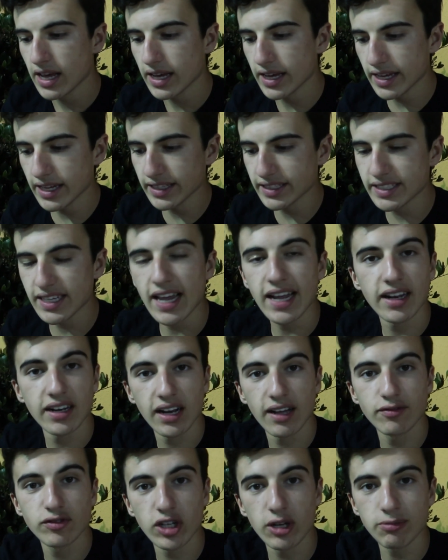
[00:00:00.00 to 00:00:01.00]
insane, and
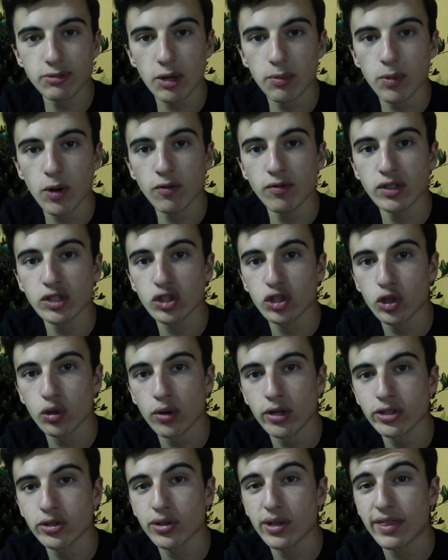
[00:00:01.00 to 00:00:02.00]
I've jumped up over
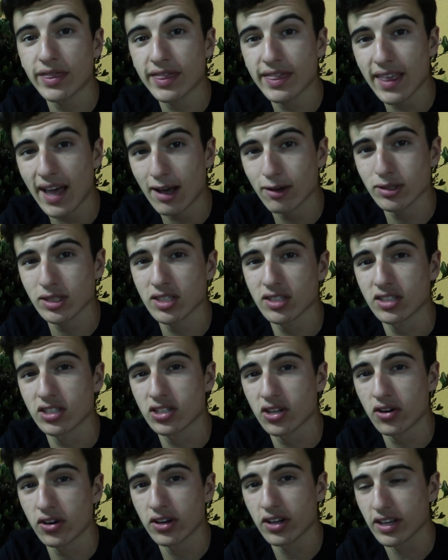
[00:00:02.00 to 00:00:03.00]
200,000
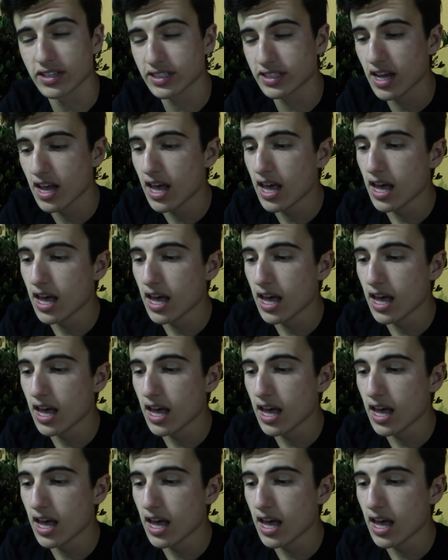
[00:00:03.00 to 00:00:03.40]
Stardust.